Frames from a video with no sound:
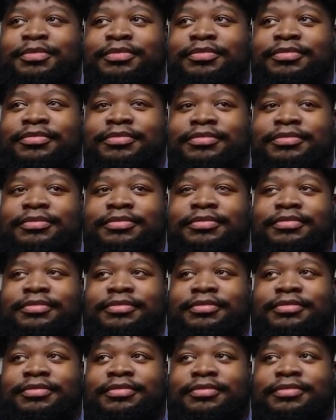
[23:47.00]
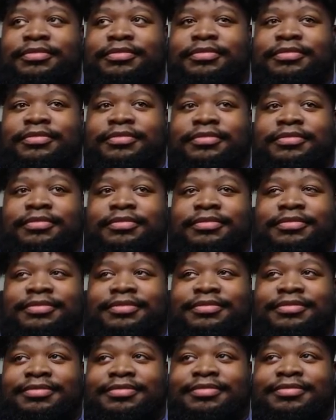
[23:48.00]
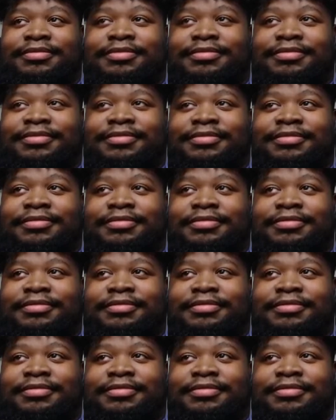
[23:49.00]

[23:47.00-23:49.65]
No words are spoken by the person on screen.